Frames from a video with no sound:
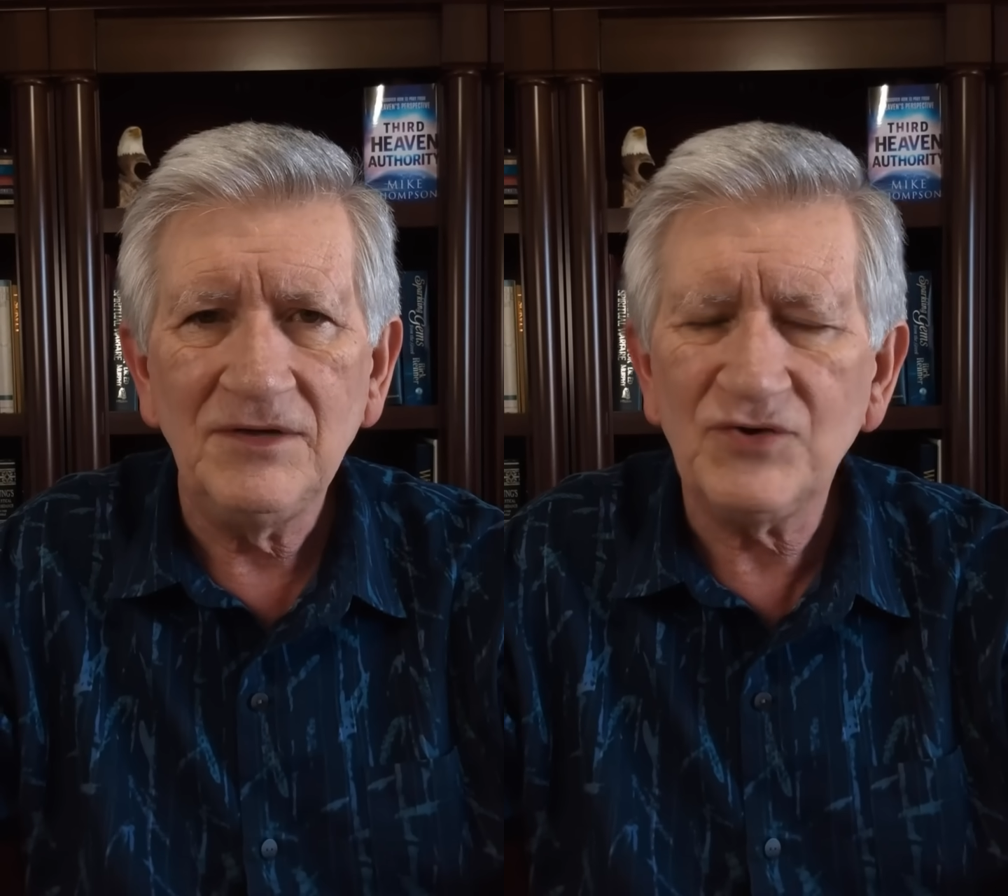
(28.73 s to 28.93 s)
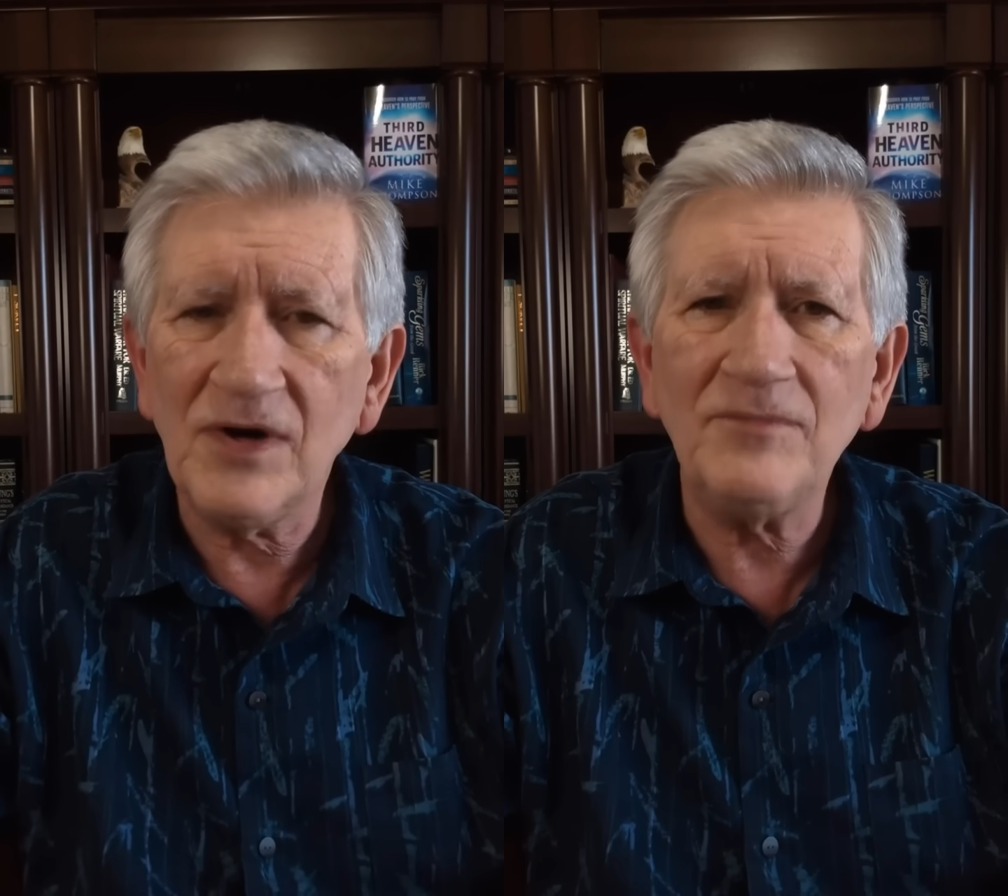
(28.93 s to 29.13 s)

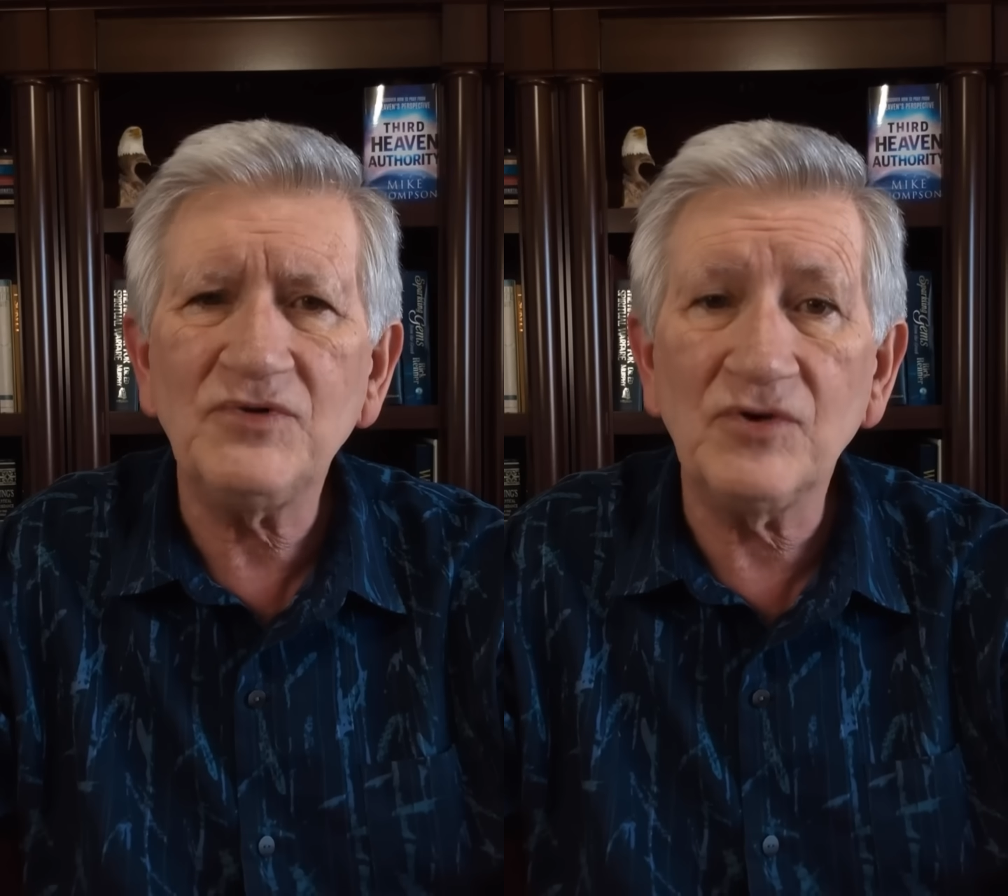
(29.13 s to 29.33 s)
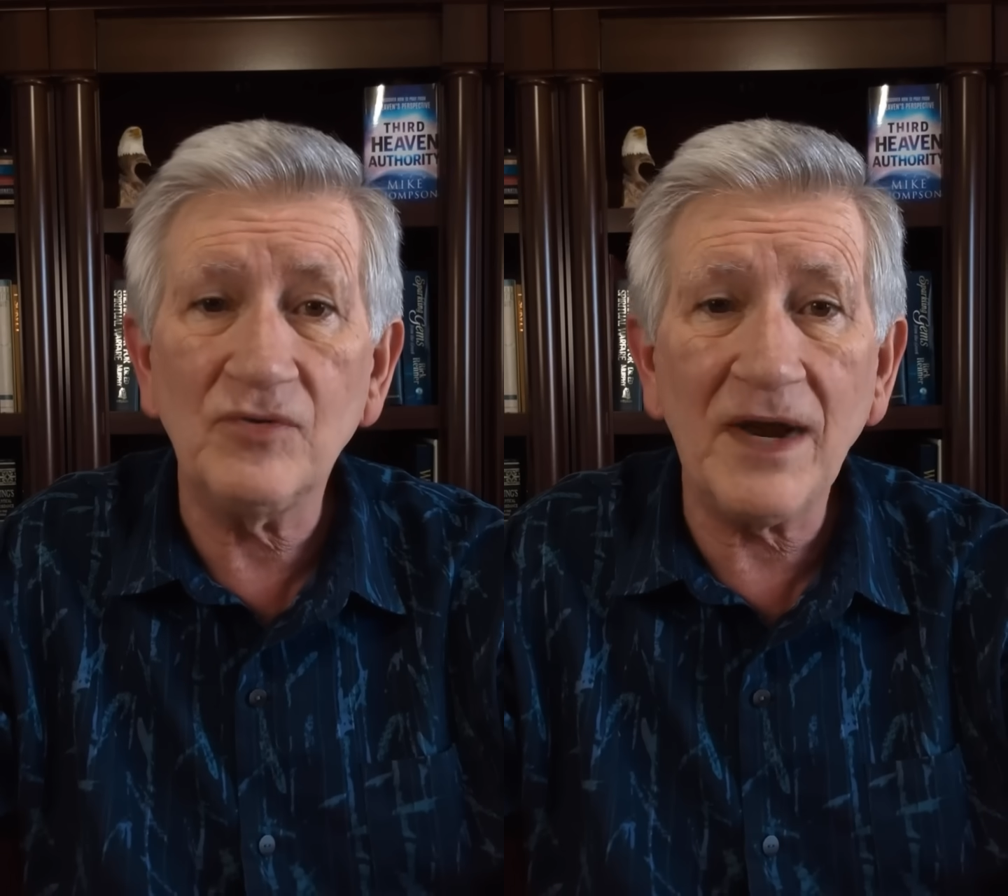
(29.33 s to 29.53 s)
Trump
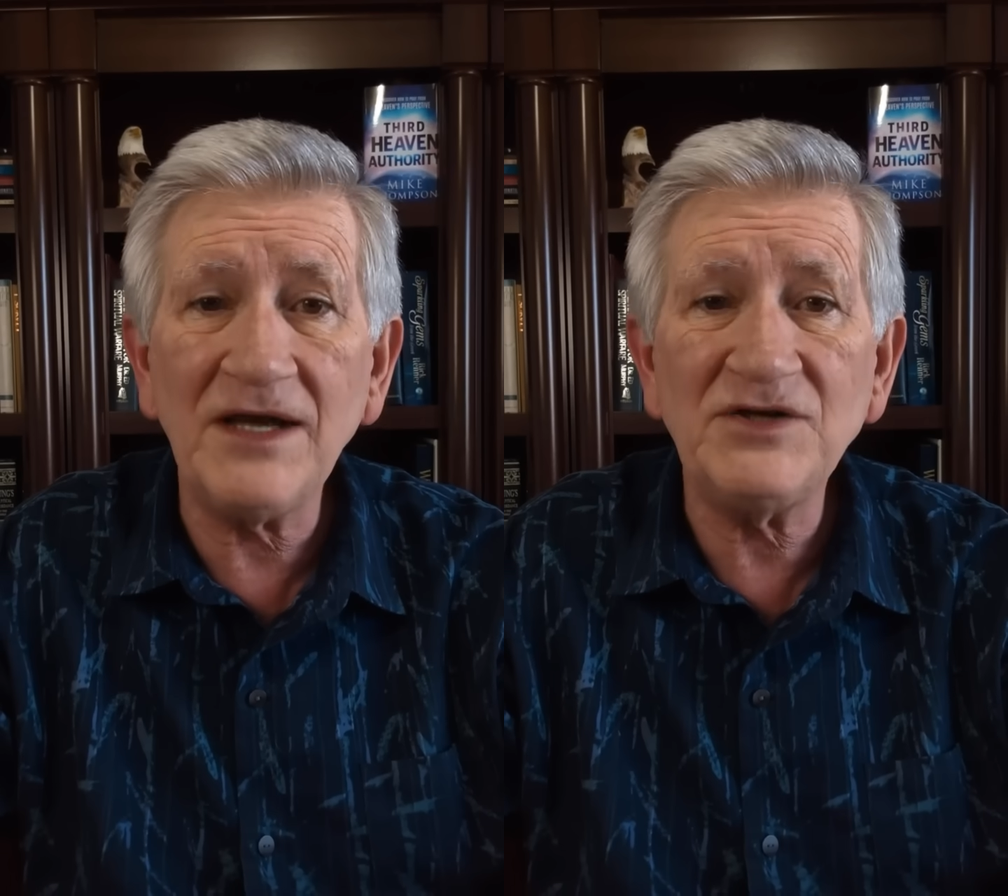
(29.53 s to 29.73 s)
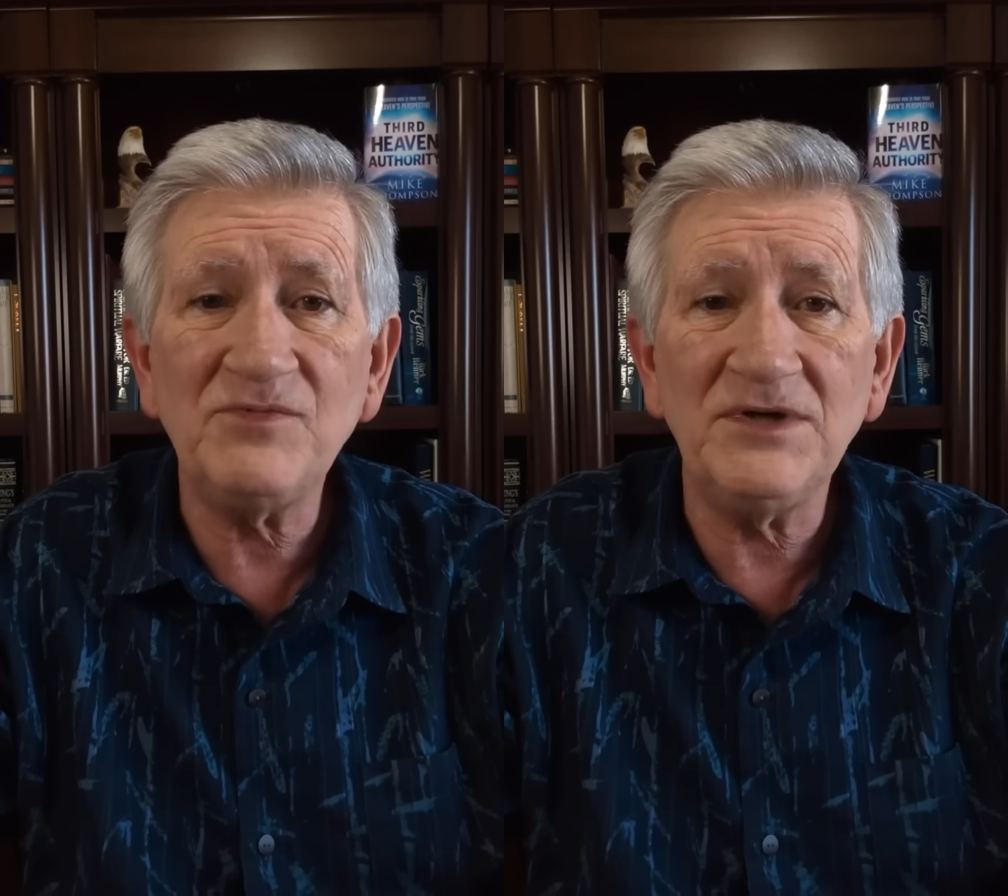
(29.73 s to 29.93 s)

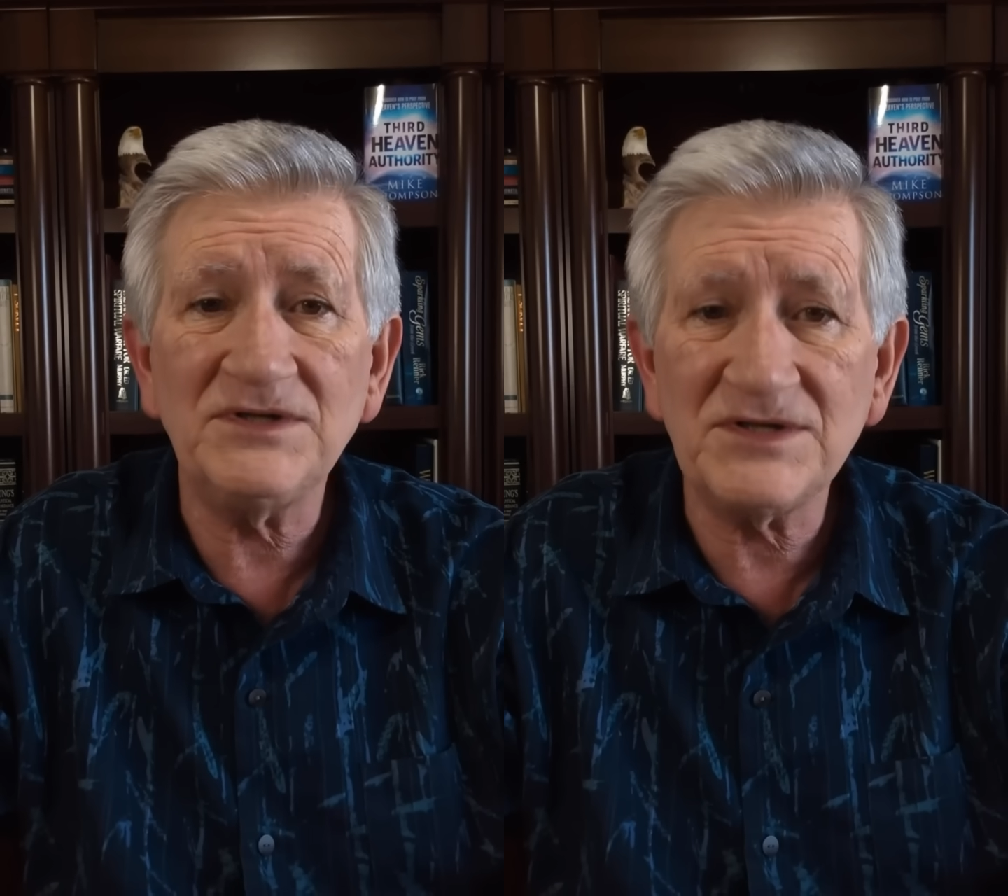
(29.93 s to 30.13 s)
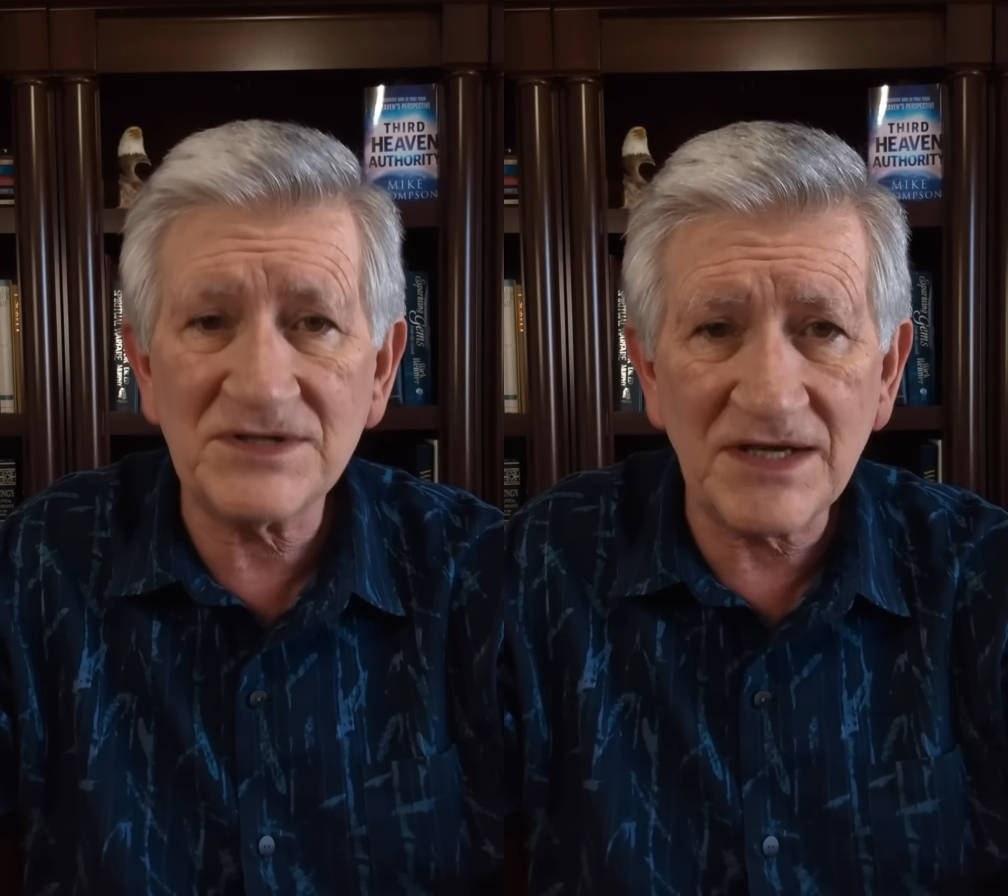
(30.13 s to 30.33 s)
derangement
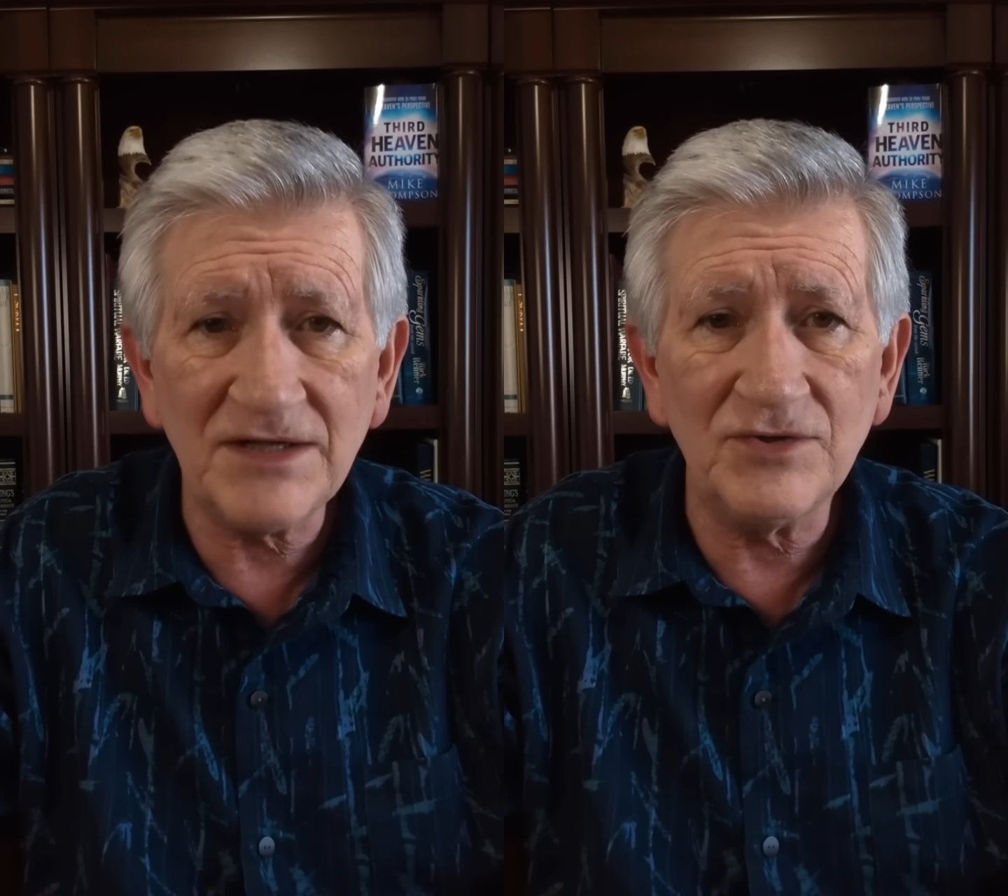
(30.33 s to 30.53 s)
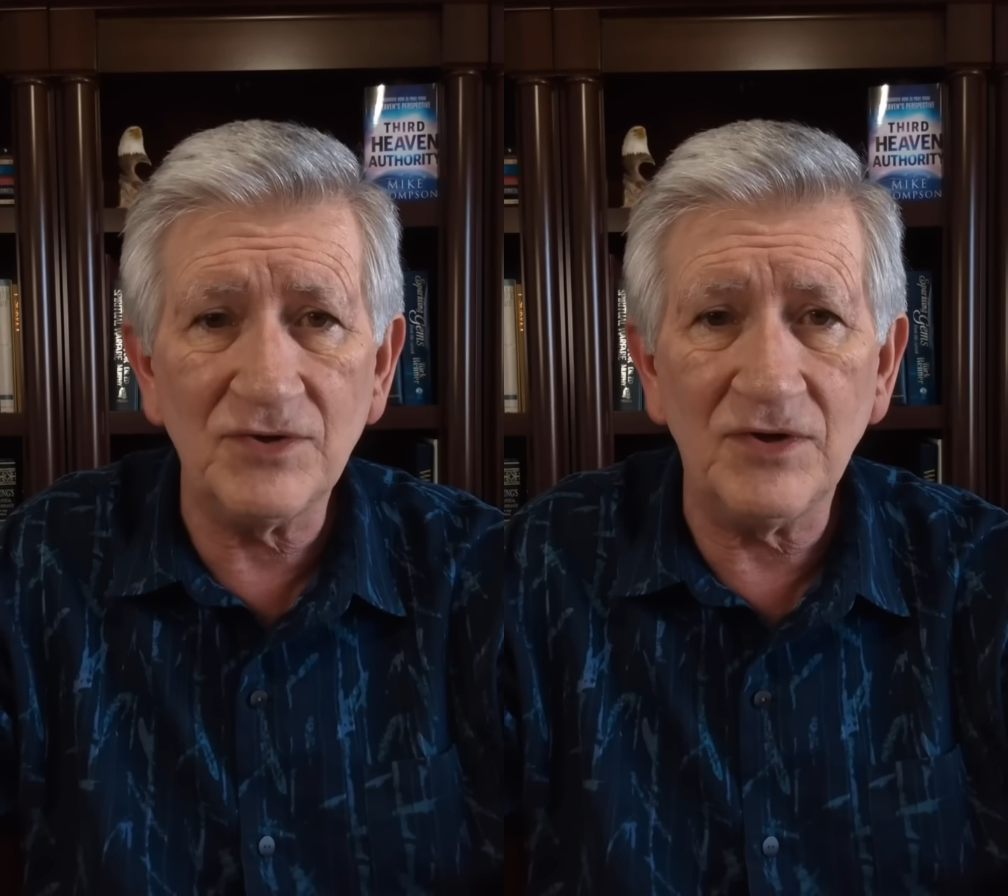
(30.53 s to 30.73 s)

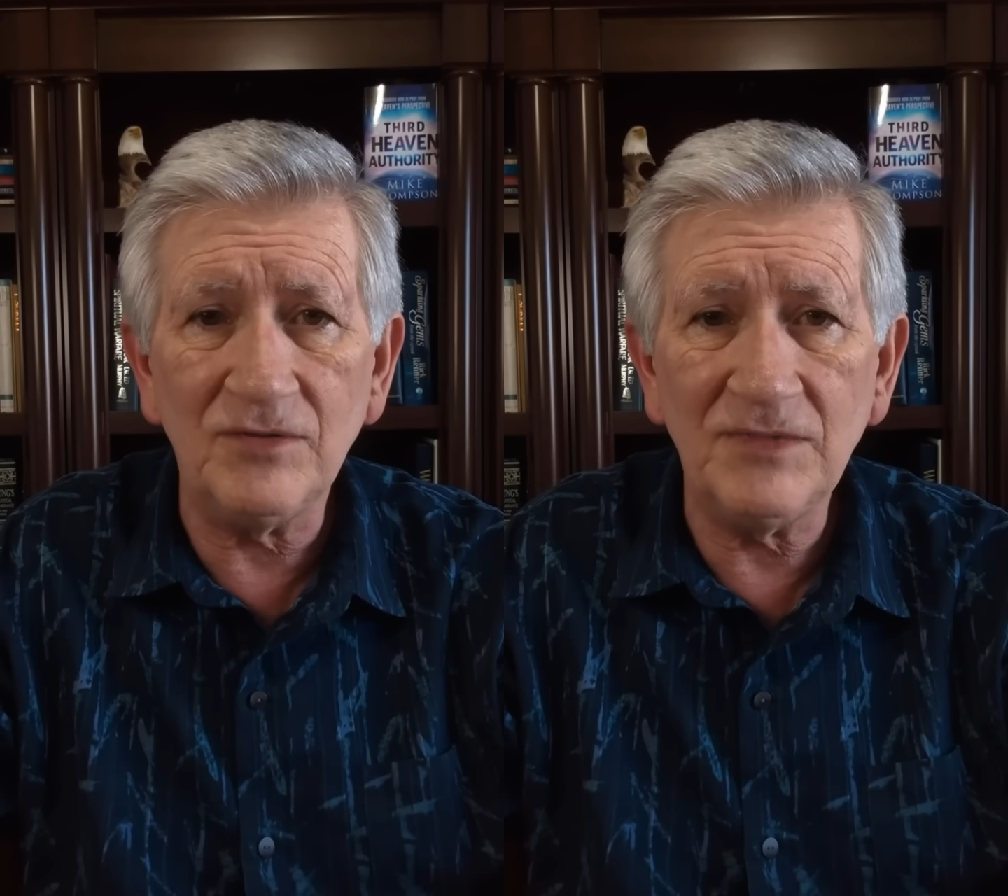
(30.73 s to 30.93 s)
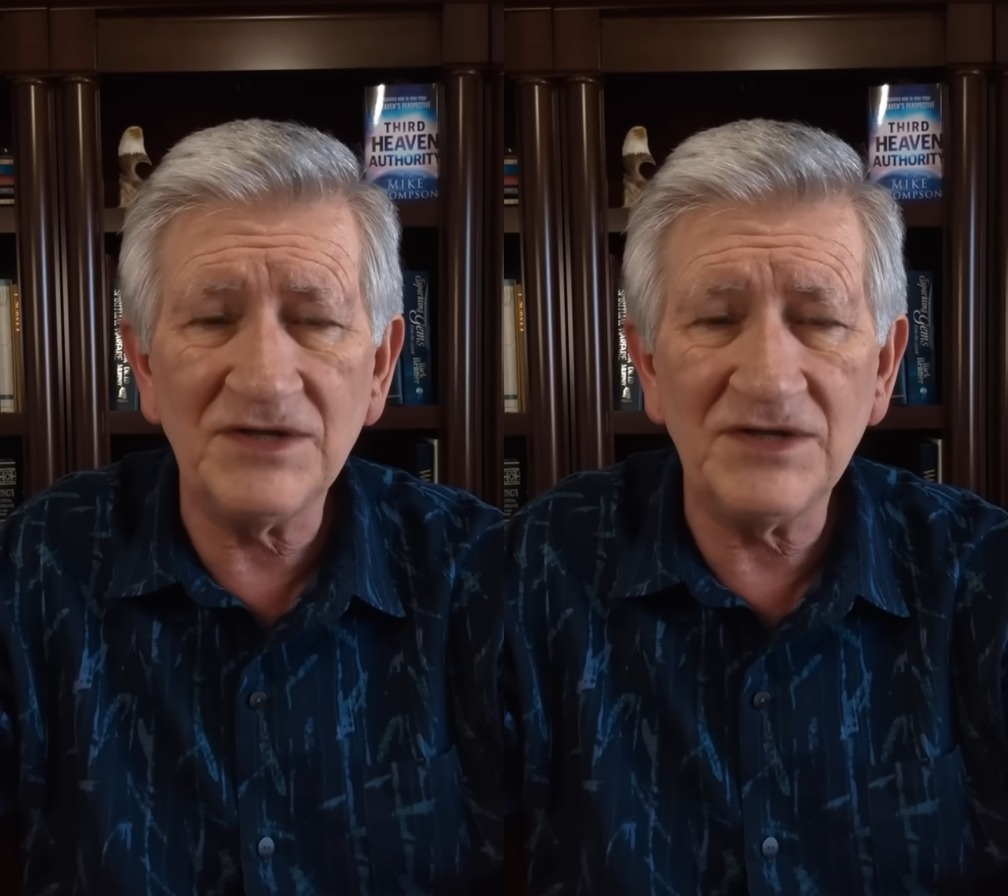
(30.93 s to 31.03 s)
syndrome